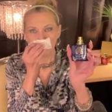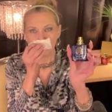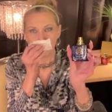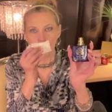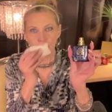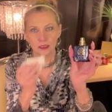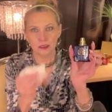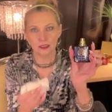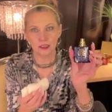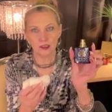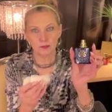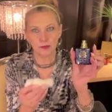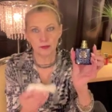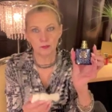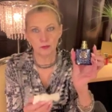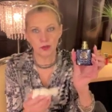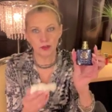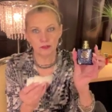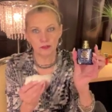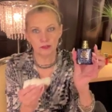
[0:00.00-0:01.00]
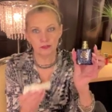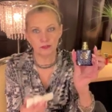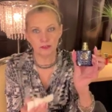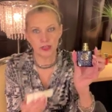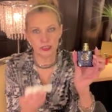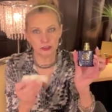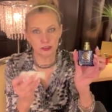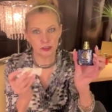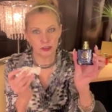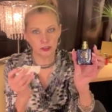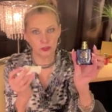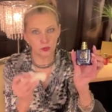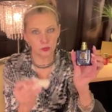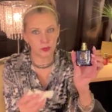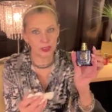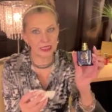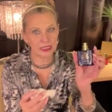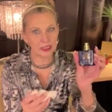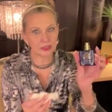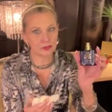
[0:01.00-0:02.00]
A little bit more of a fresh,
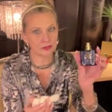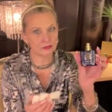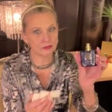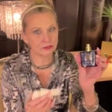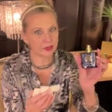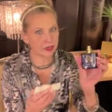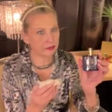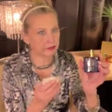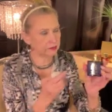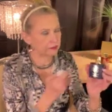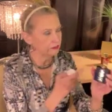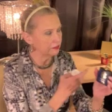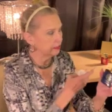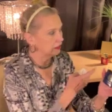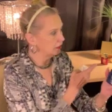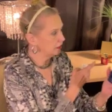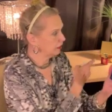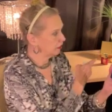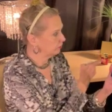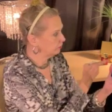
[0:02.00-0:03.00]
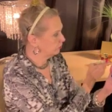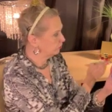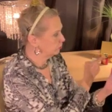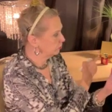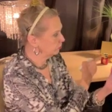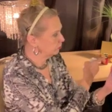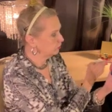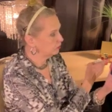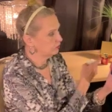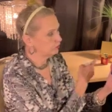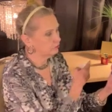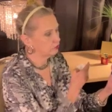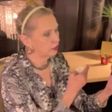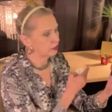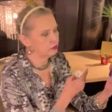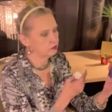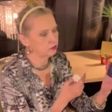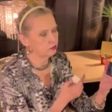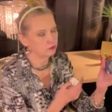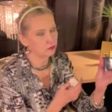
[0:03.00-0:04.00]
greener fragrance than the other two I've
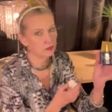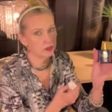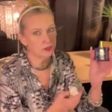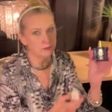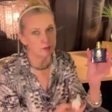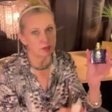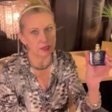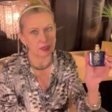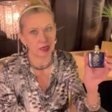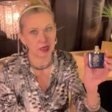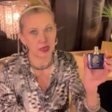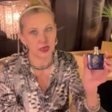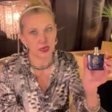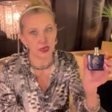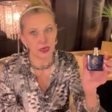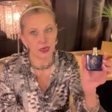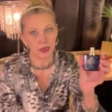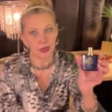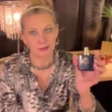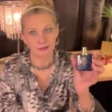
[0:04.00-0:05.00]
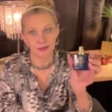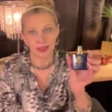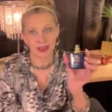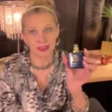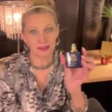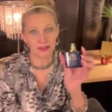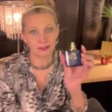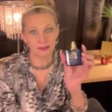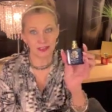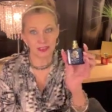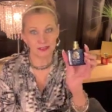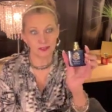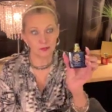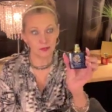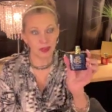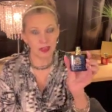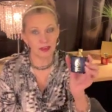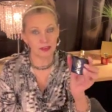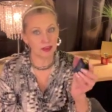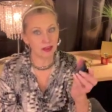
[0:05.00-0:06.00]
tried so far, but I love it as well.